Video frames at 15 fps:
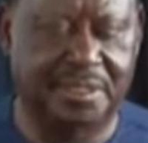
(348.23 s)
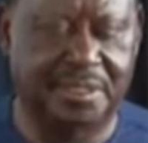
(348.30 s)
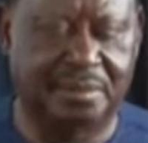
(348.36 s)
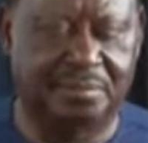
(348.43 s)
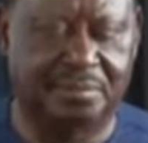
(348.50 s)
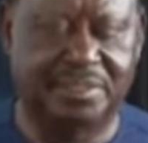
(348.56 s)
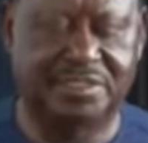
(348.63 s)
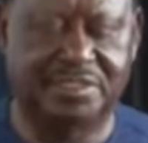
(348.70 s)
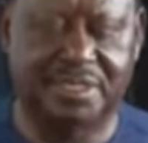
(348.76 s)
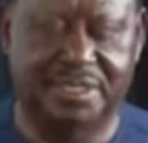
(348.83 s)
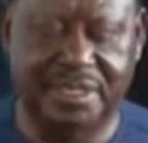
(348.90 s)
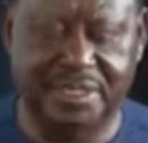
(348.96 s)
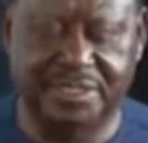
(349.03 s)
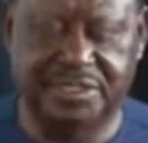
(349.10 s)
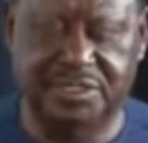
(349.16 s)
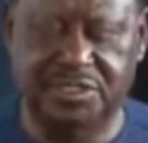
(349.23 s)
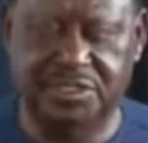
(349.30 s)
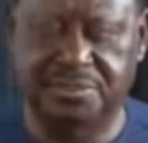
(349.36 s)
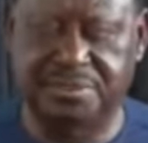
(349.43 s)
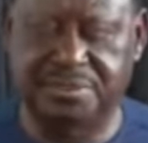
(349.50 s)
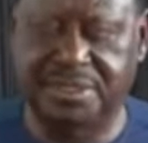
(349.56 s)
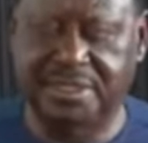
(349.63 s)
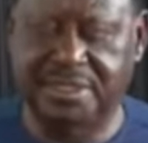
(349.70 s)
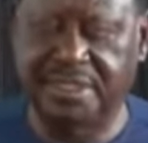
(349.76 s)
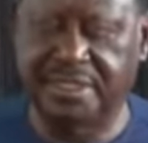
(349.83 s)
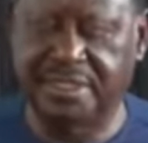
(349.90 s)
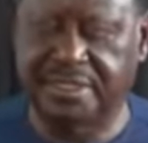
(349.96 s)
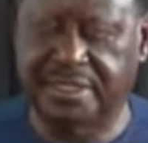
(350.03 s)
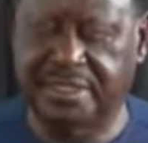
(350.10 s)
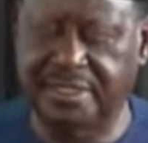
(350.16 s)
my selection to be
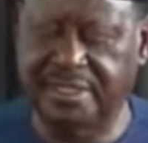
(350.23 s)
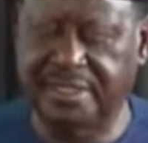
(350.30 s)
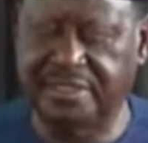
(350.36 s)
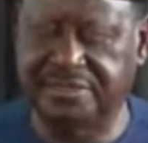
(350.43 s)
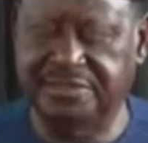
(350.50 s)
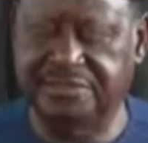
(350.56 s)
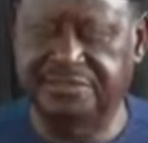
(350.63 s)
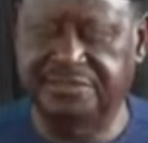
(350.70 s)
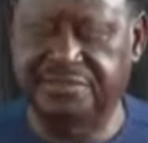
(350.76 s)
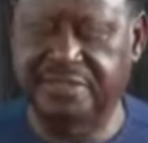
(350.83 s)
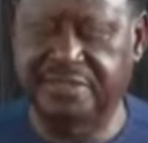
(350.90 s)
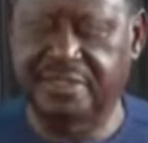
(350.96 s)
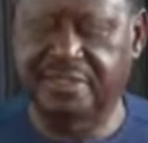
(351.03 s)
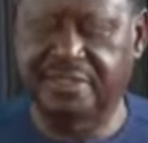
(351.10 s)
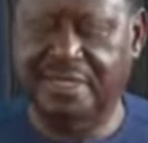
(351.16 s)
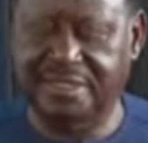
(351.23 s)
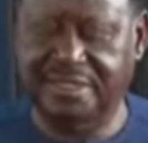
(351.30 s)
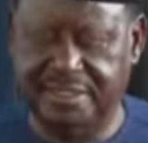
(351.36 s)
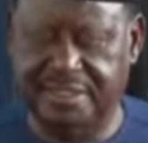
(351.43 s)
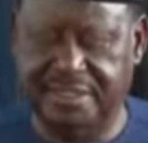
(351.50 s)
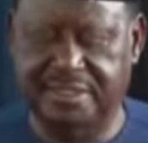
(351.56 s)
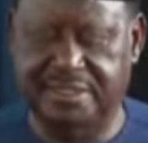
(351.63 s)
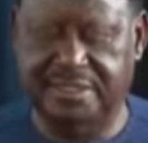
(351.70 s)
Kenya's candidate